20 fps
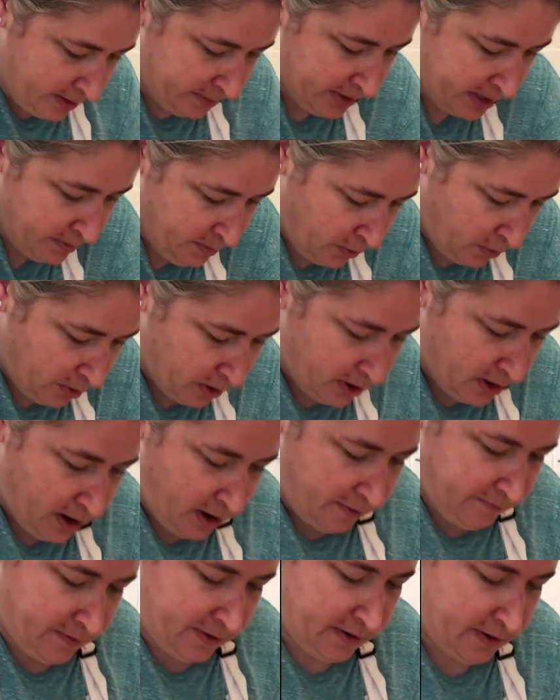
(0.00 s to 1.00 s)
be more
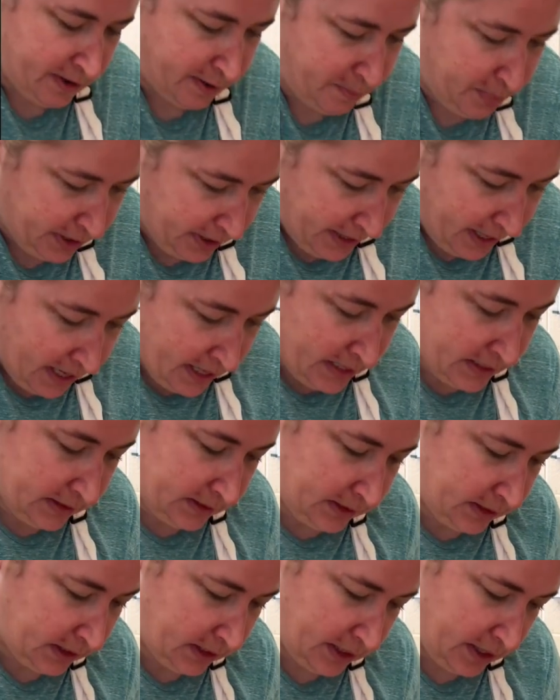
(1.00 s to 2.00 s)
of a
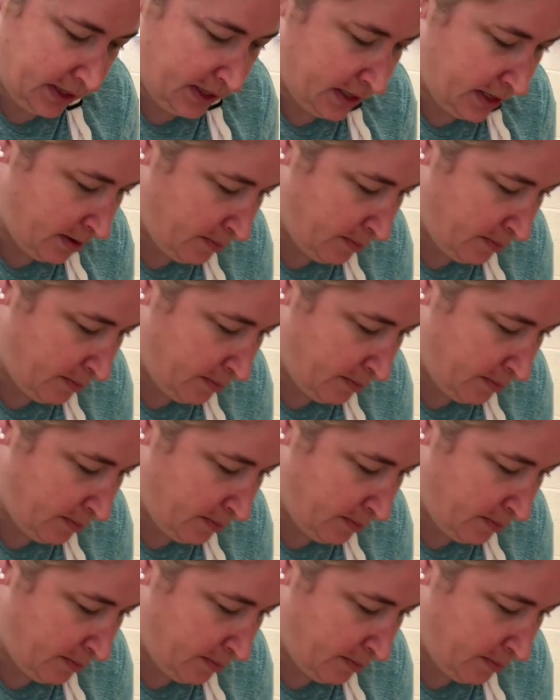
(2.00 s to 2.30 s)
plate than a